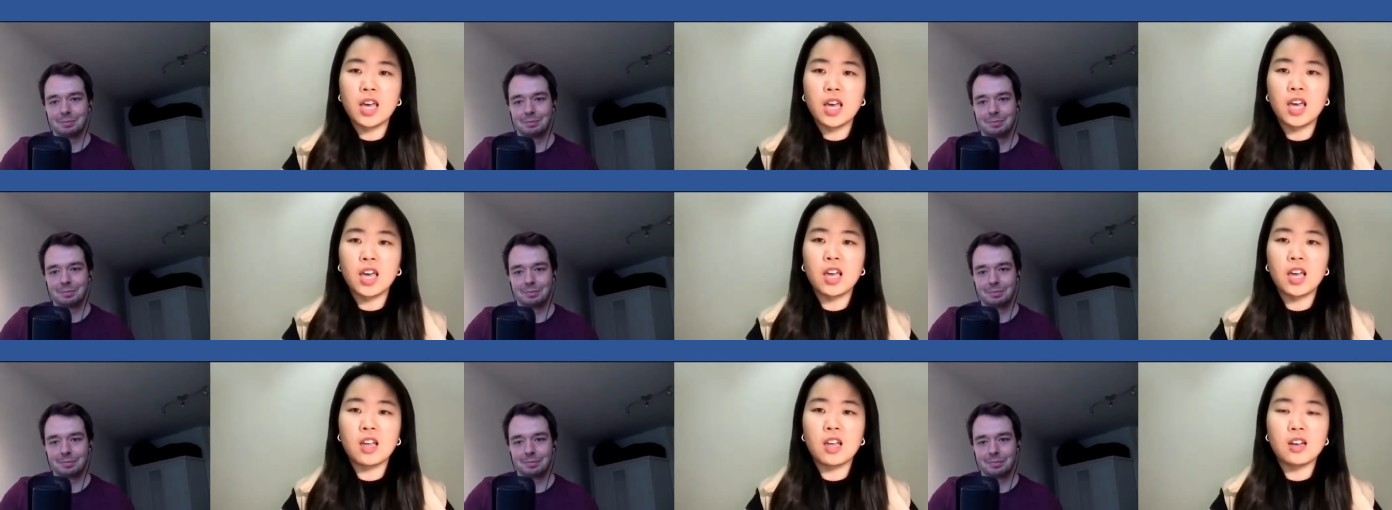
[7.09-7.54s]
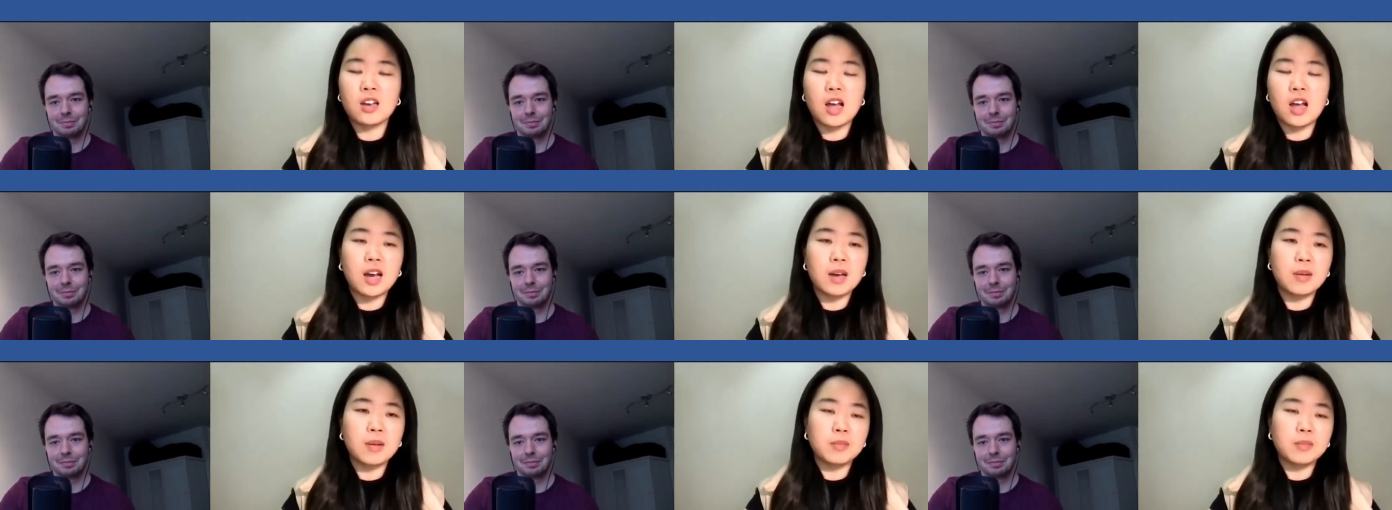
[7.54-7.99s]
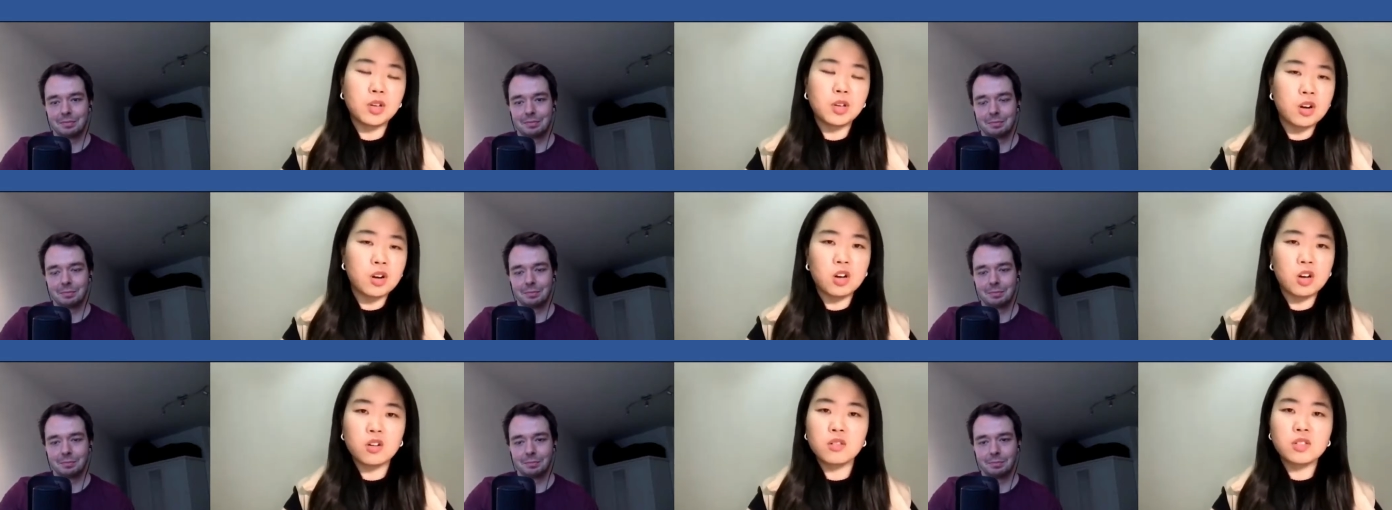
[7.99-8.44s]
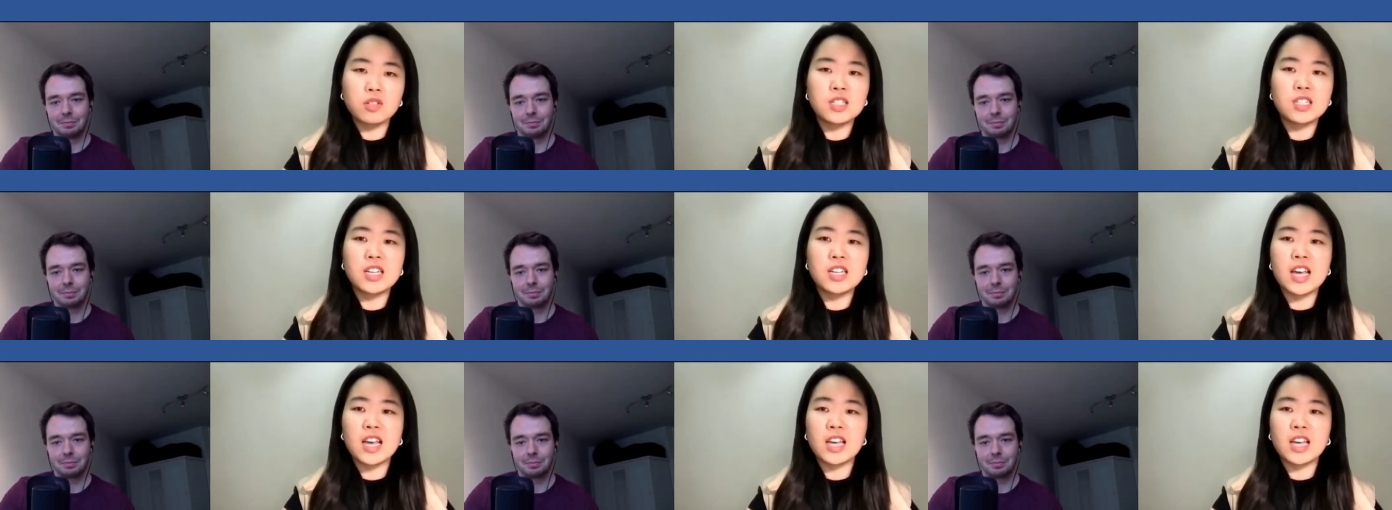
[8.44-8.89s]
Speaker 1: And I'm your host
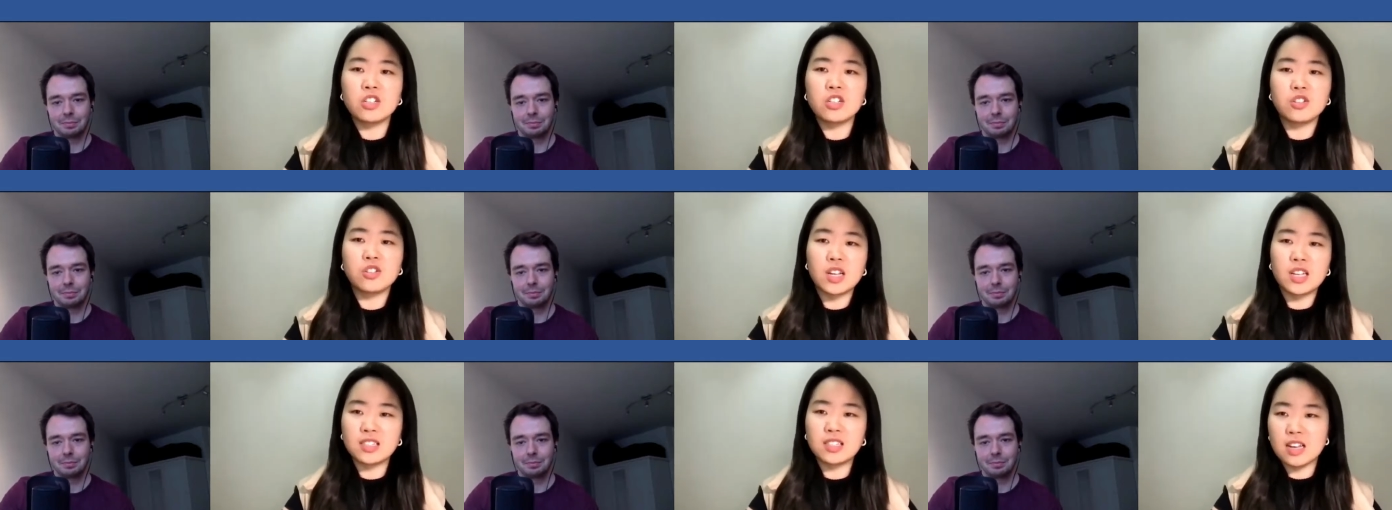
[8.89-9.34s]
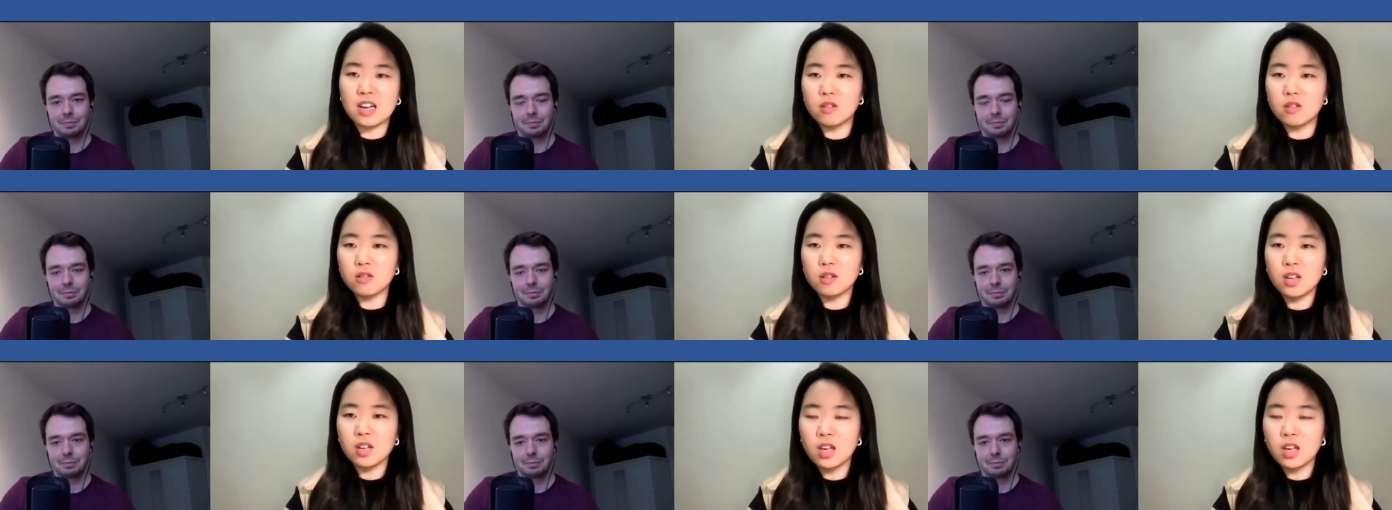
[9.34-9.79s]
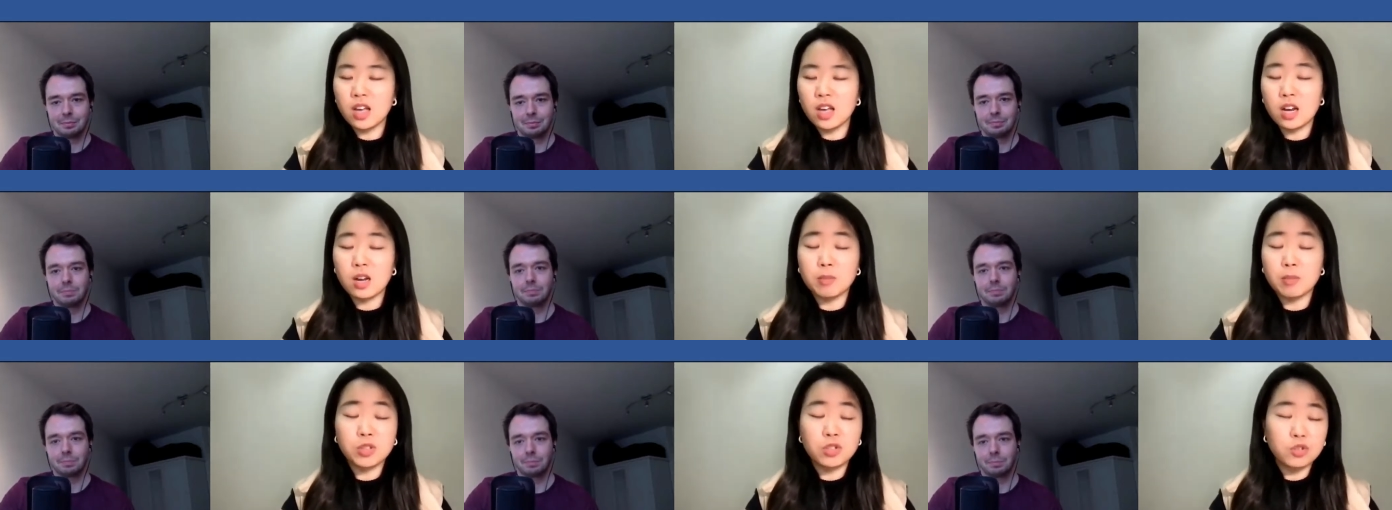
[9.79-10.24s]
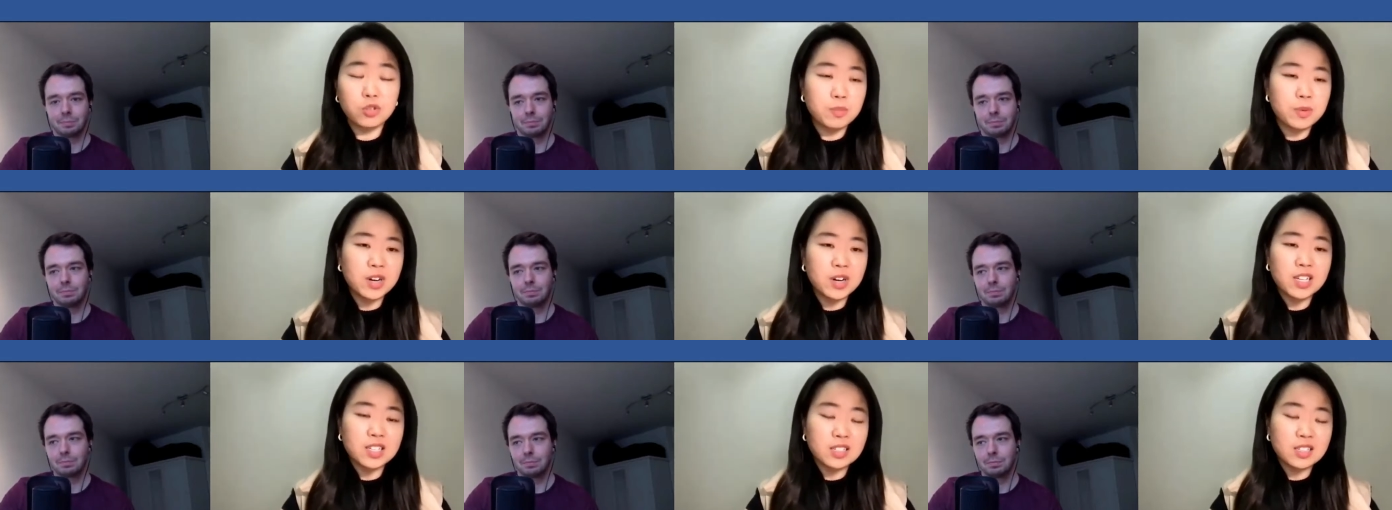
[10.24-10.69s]
today, Shuting Zhao. And I'm
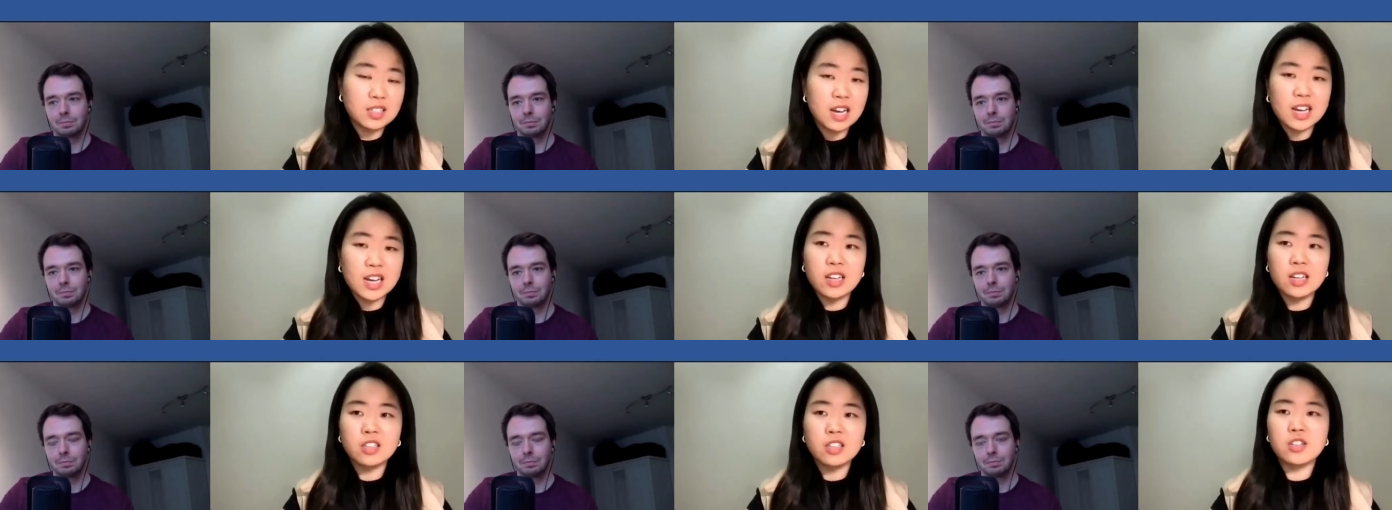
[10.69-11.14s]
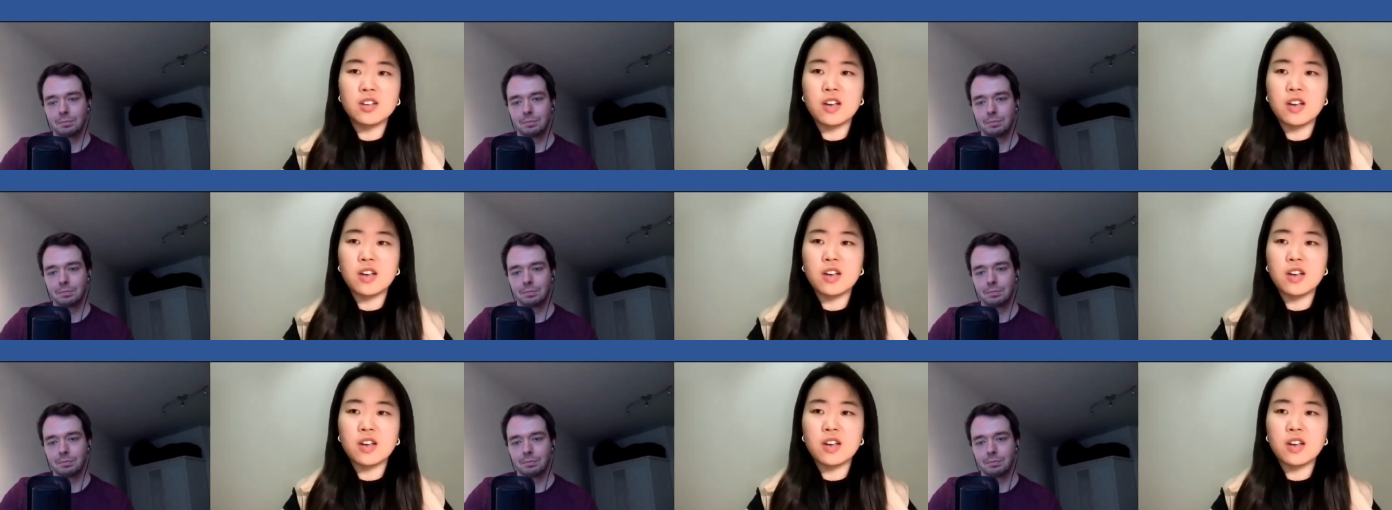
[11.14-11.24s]
super excited to